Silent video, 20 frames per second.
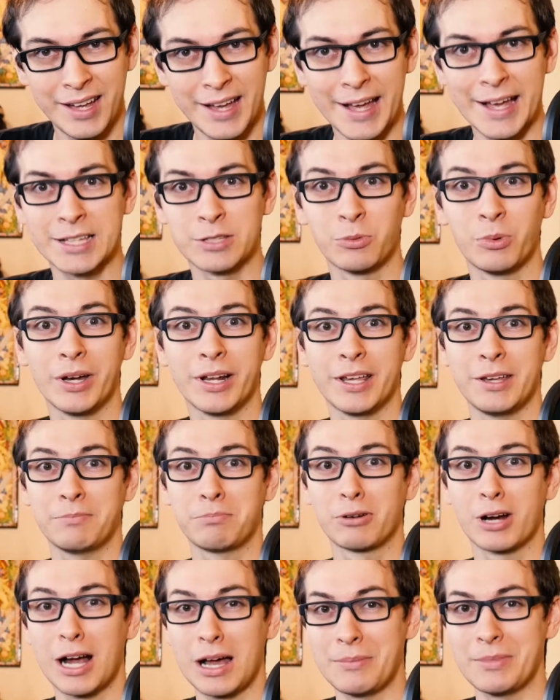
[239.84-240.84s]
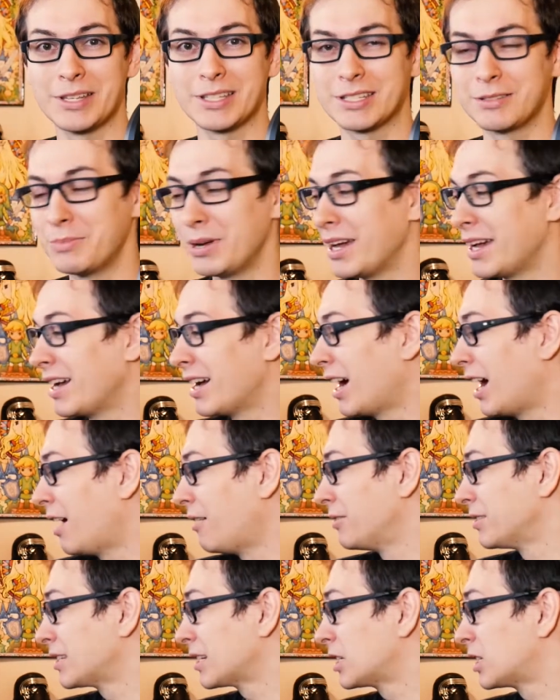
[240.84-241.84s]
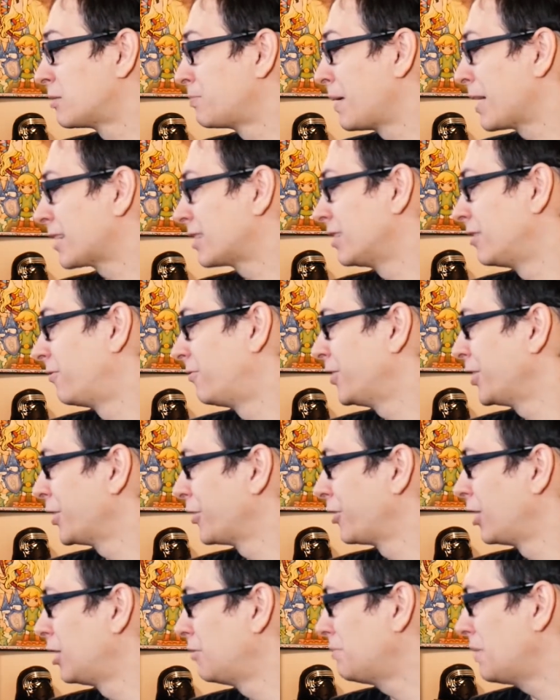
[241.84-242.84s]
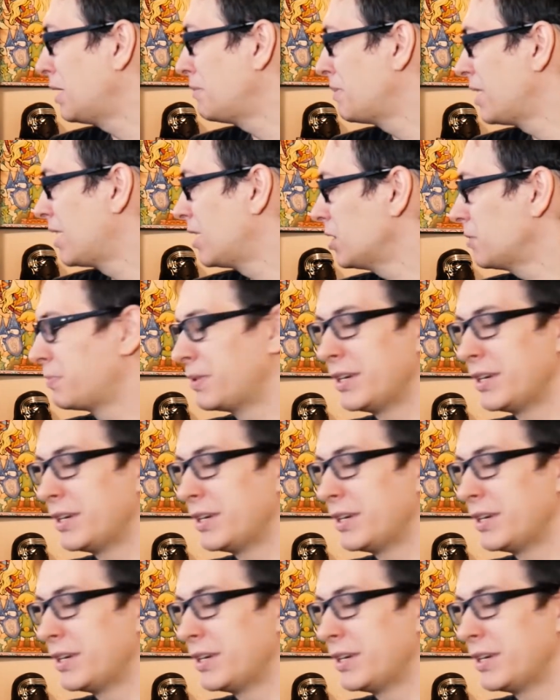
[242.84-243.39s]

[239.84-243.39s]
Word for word: as what it promised me. I was expecting fire in my mouth,